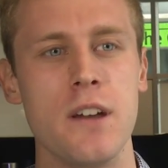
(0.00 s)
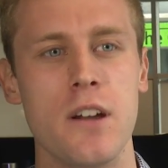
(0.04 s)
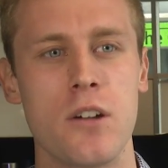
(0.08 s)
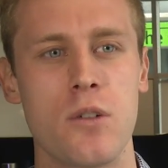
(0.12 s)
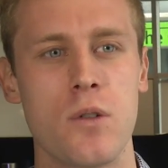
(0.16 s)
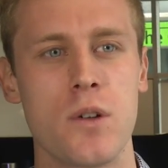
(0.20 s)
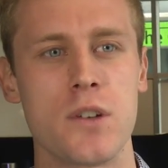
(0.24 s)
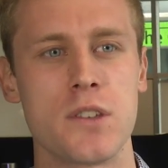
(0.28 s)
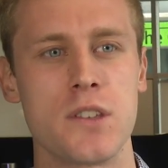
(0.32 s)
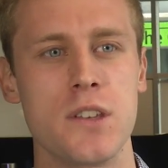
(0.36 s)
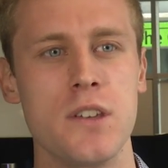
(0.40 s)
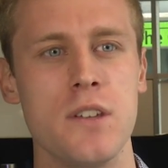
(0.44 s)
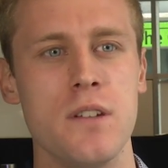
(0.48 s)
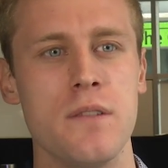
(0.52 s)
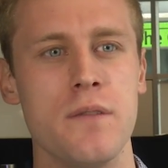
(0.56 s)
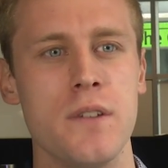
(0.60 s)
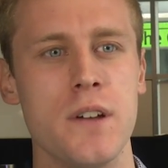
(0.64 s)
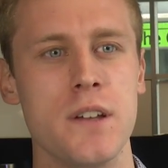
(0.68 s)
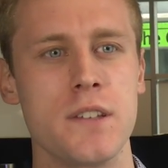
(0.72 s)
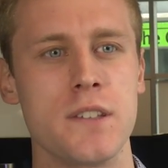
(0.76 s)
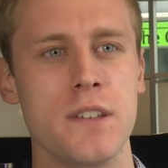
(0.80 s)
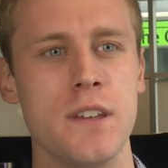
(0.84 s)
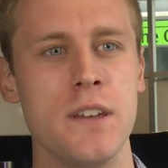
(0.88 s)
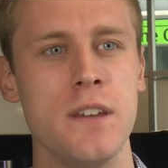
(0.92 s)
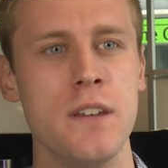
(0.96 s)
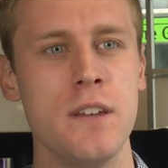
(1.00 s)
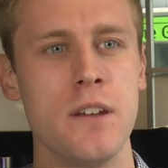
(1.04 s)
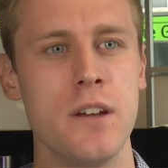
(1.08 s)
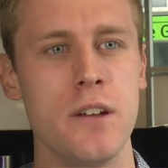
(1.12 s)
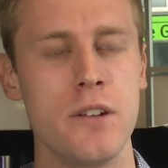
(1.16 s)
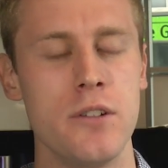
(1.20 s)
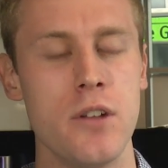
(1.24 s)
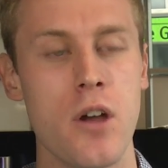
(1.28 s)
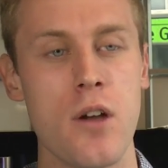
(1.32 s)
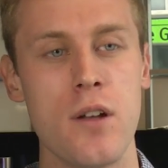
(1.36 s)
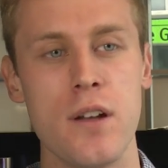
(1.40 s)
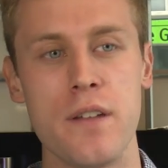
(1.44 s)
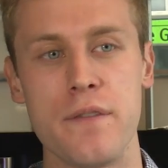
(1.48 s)
across the university,
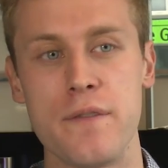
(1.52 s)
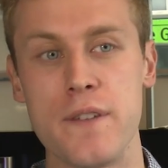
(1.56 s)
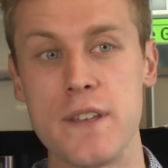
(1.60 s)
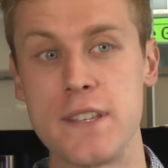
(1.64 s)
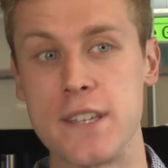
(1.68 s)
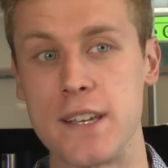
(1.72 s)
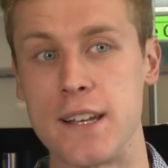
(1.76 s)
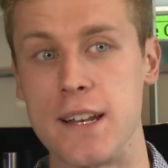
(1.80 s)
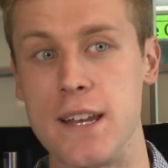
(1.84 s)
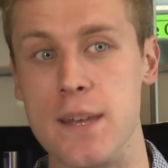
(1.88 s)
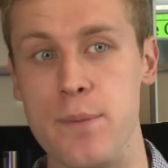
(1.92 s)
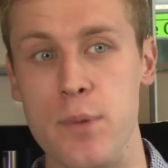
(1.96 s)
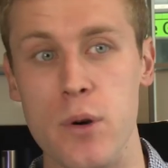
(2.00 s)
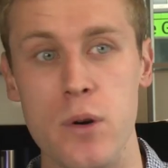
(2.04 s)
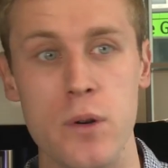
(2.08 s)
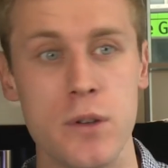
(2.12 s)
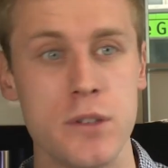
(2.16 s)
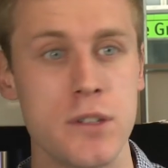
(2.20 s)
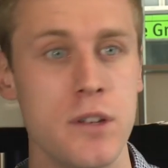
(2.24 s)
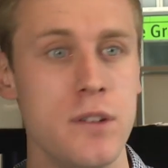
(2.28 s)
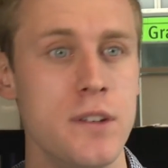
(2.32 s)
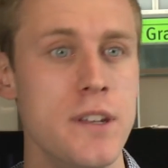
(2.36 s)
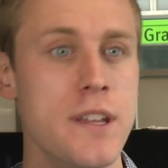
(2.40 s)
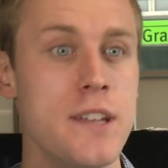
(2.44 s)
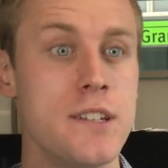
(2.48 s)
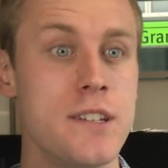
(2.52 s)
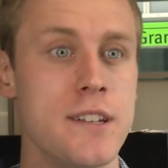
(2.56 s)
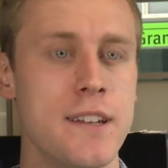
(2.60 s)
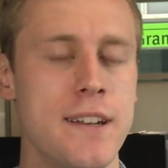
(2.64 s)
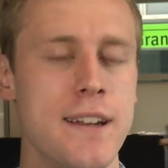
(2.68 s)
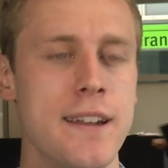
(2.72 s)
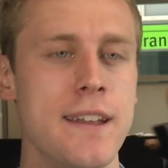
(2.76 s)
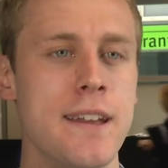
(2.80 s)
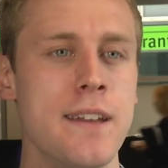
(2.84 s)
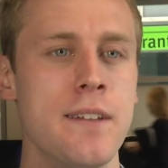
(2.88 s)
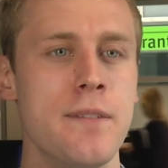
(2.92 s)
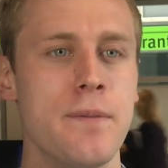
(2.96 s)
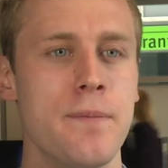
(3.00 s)
not only physically but also
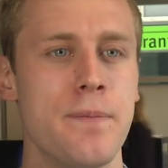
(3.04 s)
digitally.